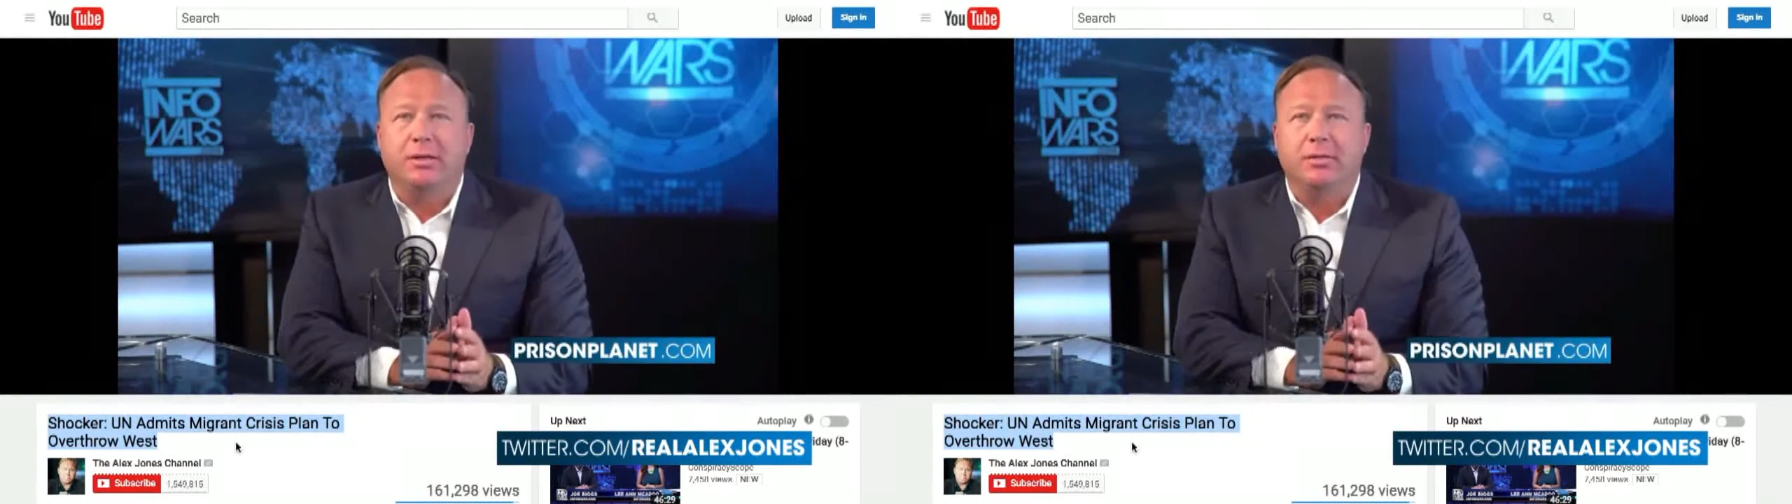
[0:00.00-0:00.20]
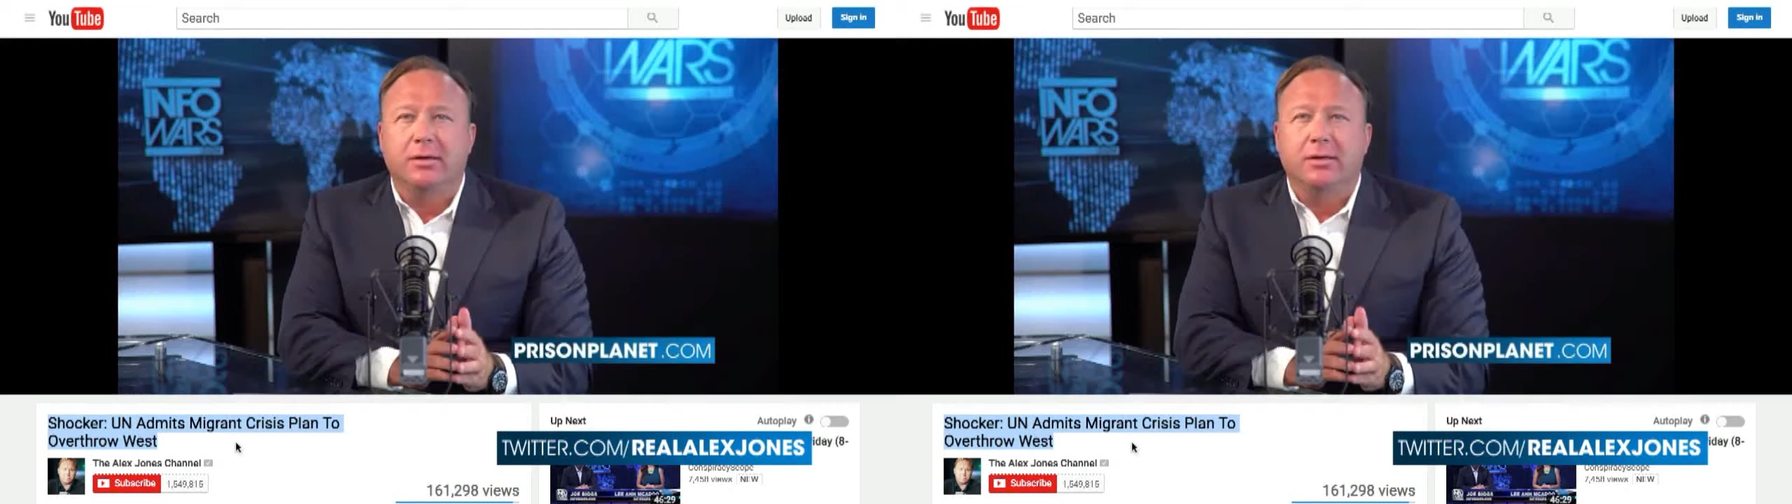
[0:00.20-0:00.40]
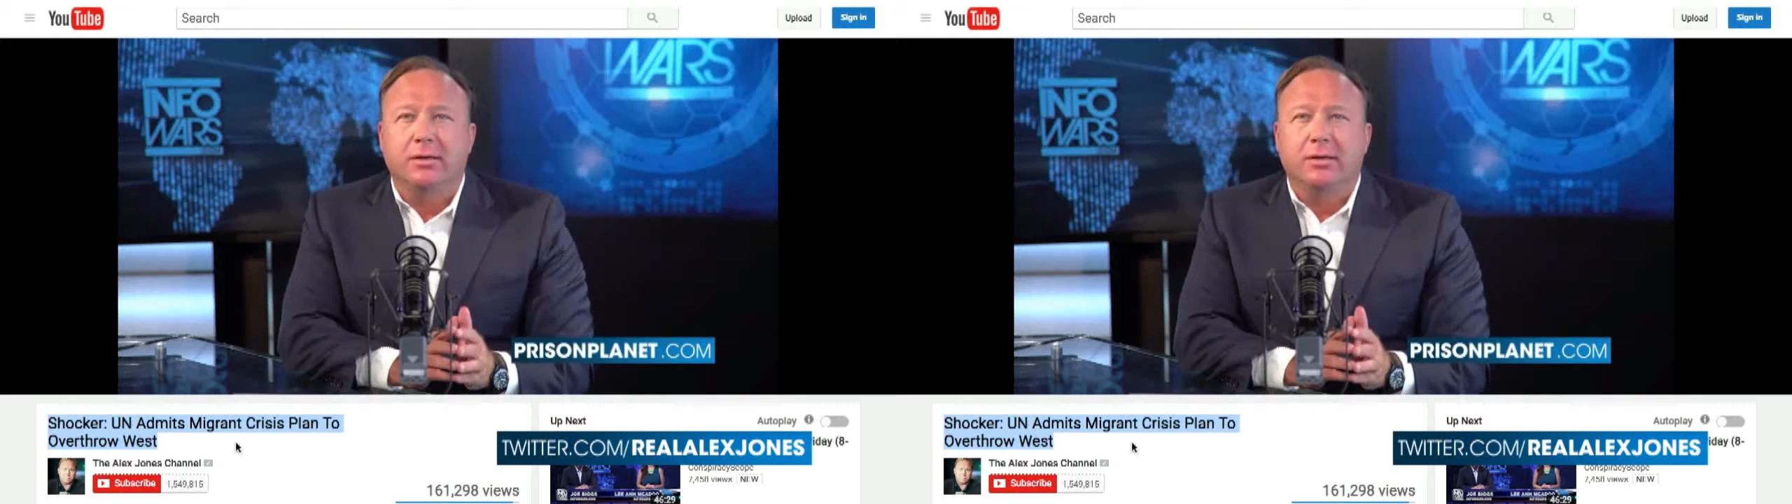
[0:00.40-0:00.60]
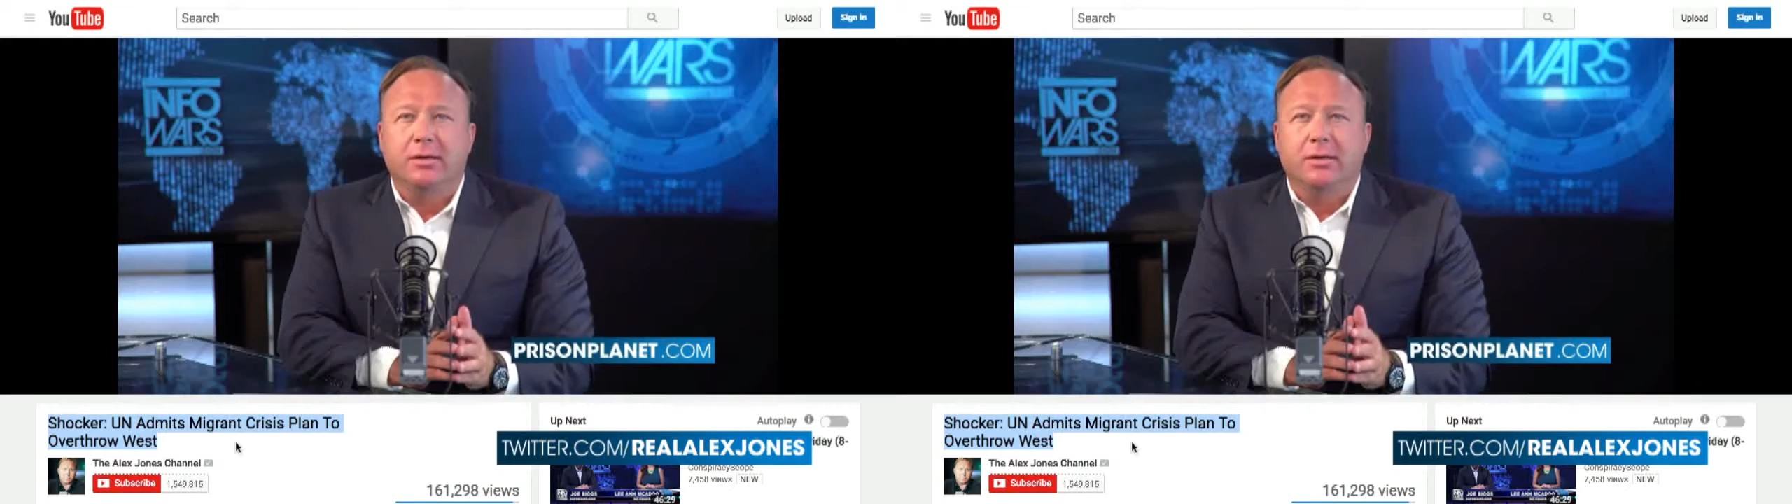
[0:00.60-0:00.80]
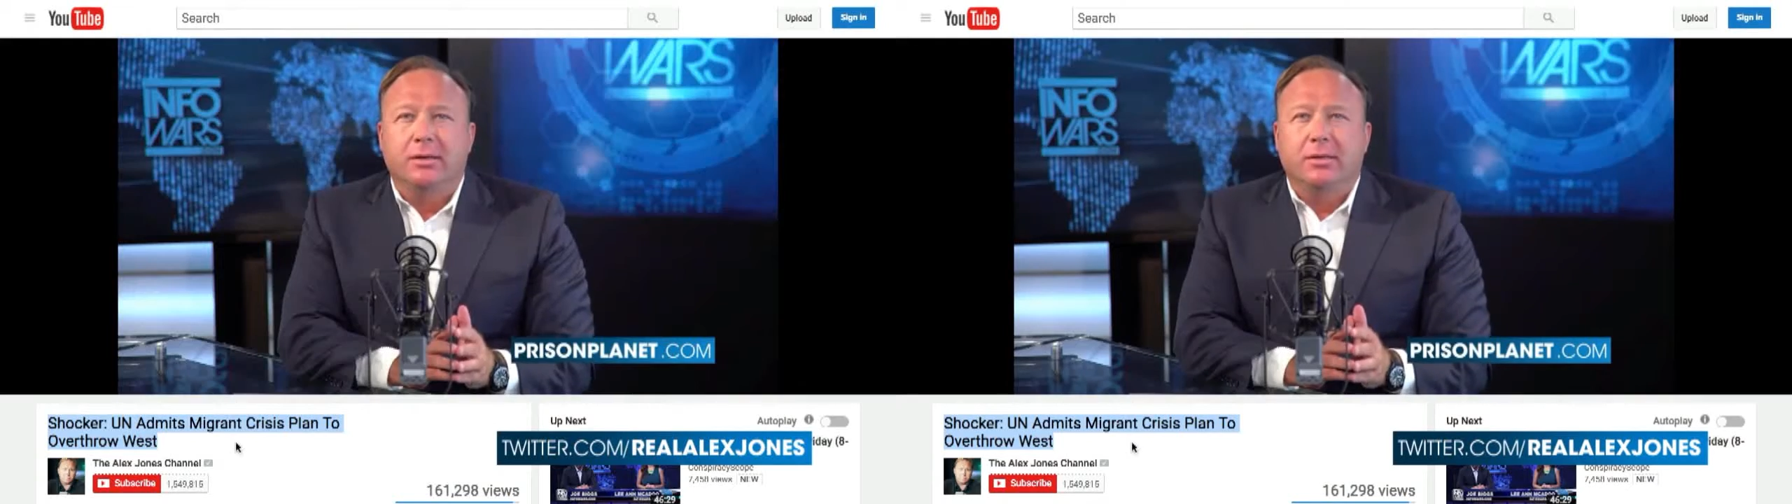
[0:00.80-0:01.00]
And we're going to
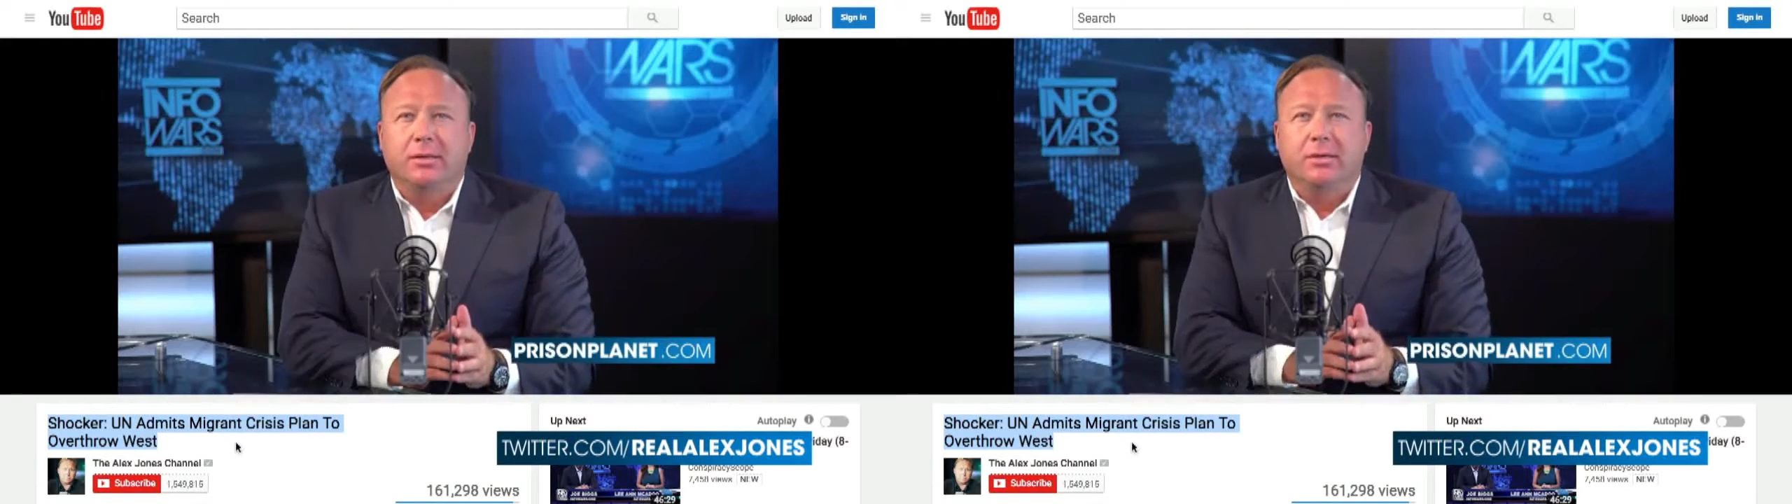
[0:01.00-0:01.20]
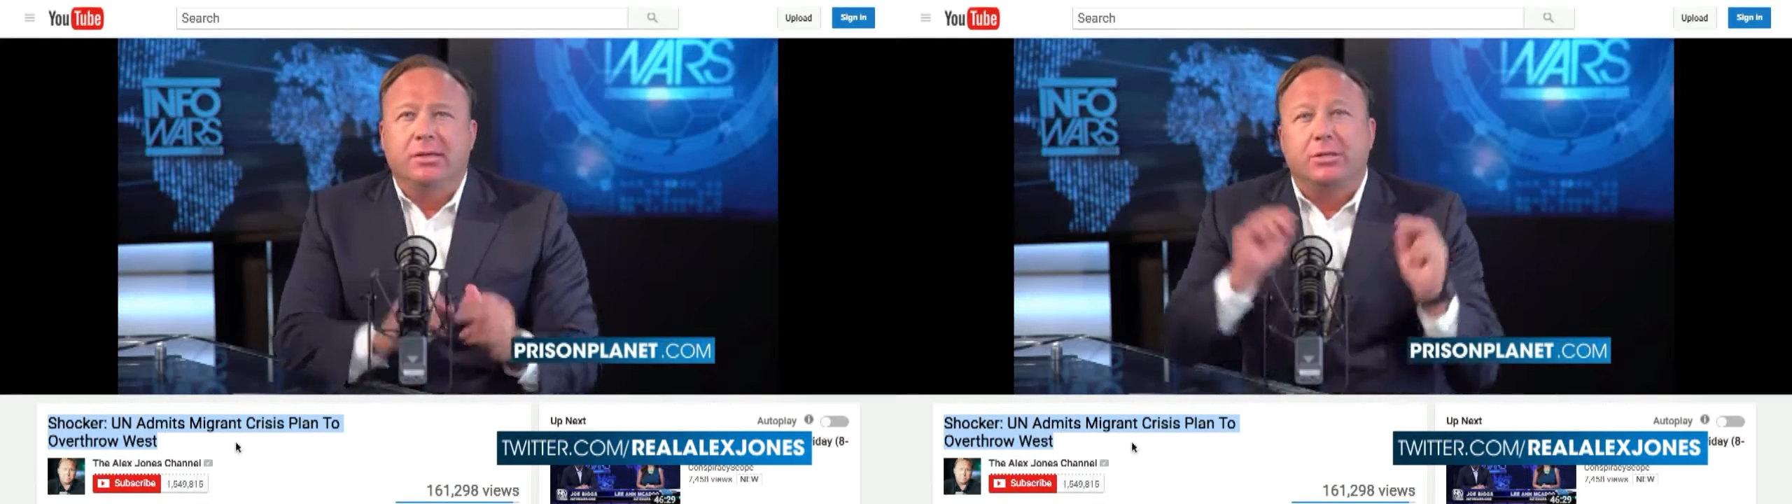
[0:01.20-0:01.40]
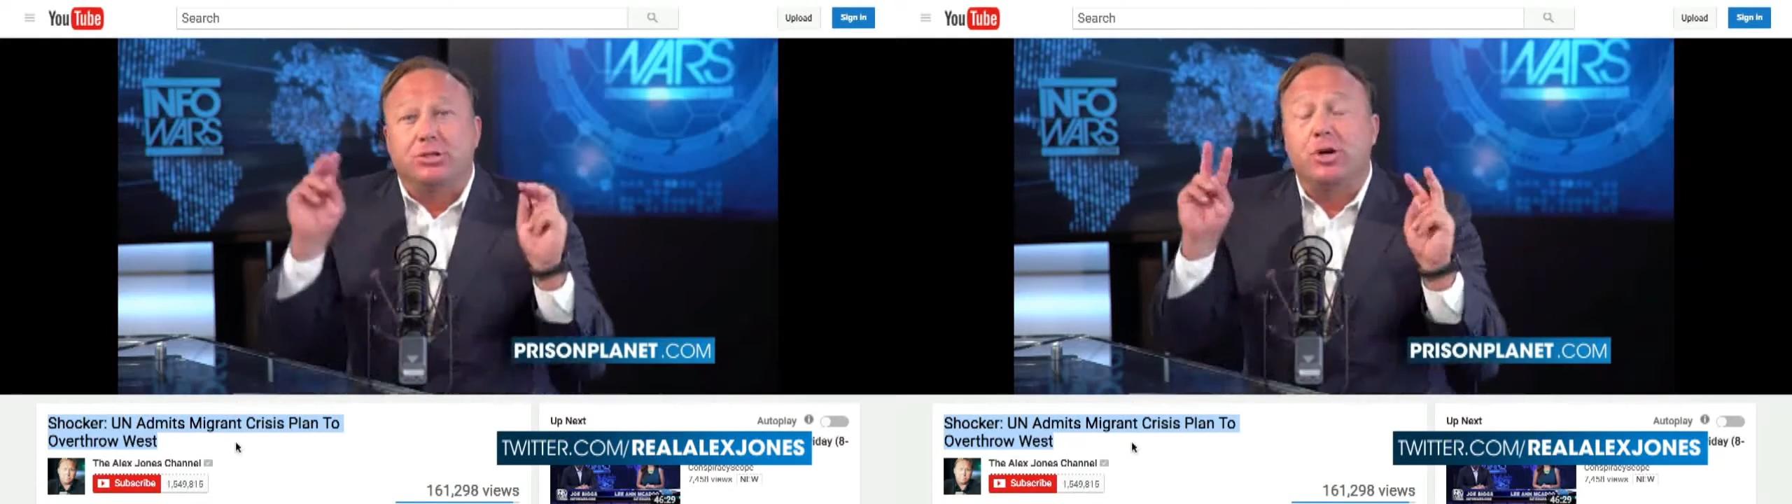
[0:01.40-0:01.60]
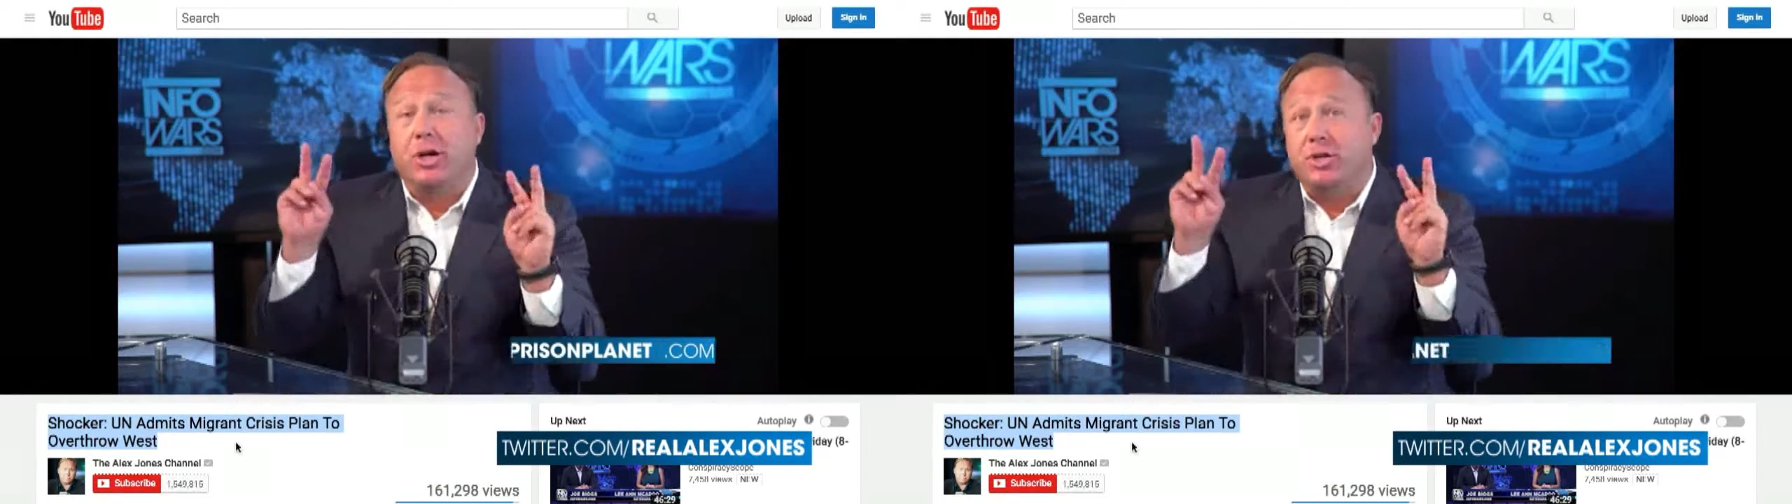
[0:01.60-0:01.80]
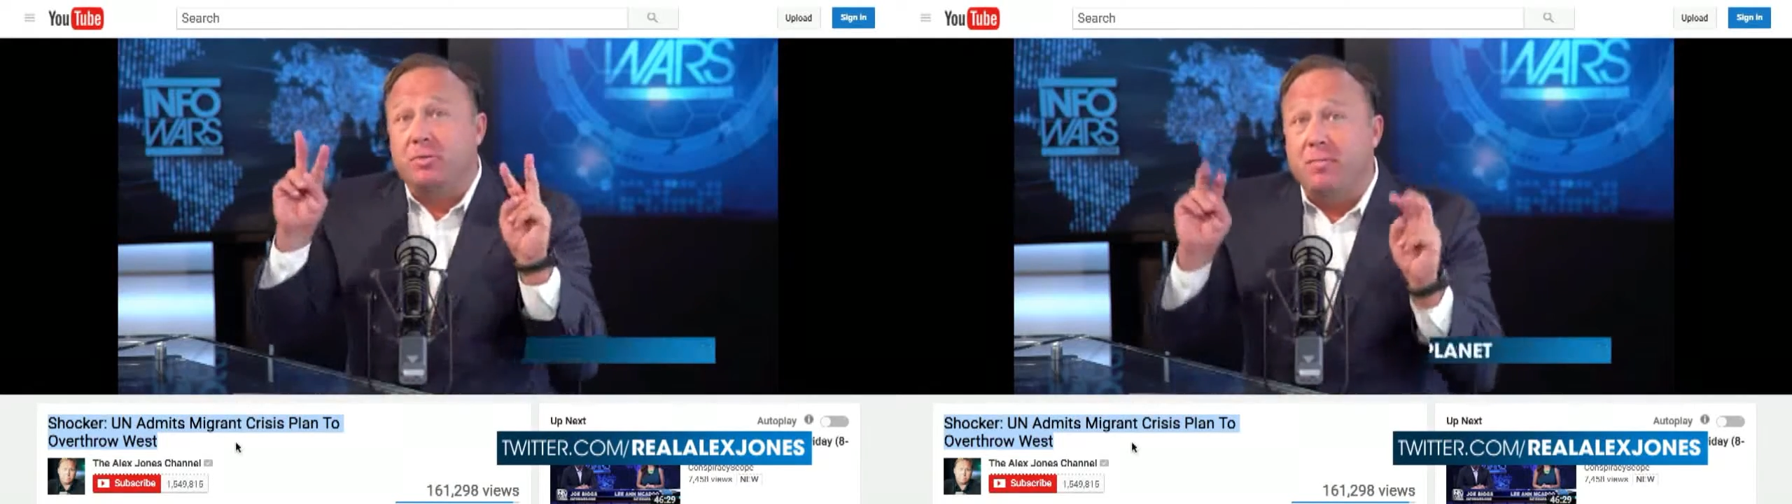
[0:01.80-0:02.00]
post this Daily
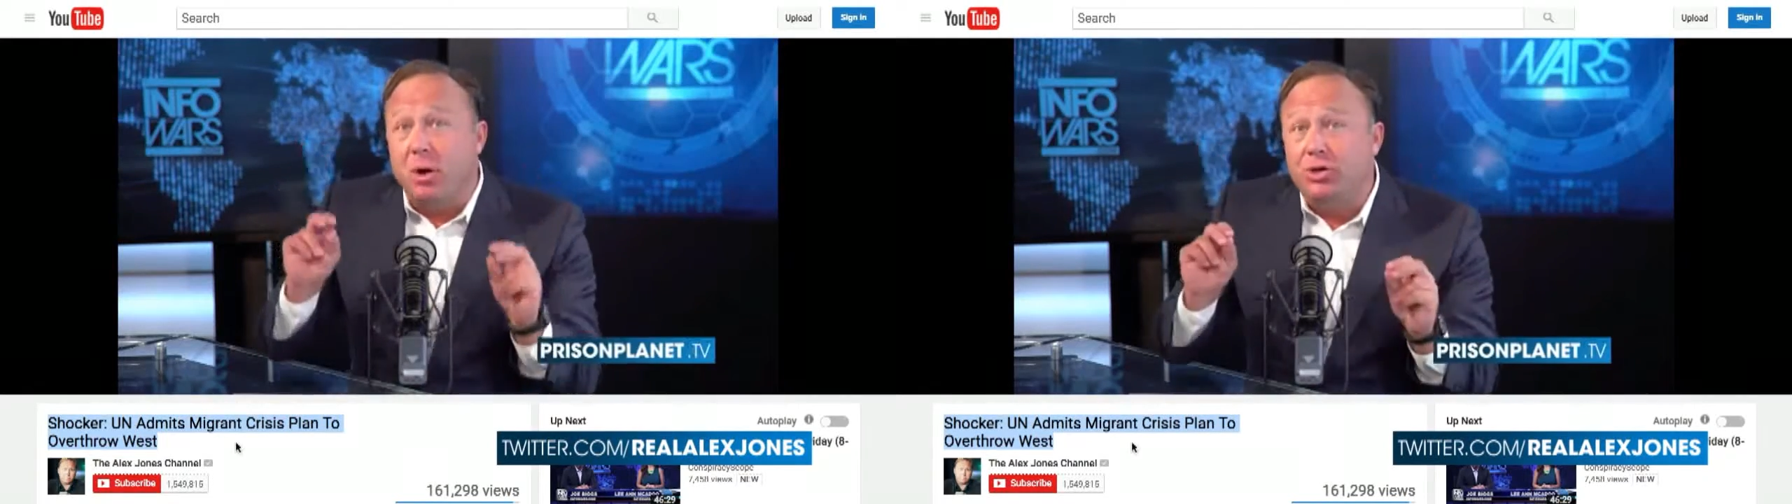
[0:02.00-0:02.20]
Caller article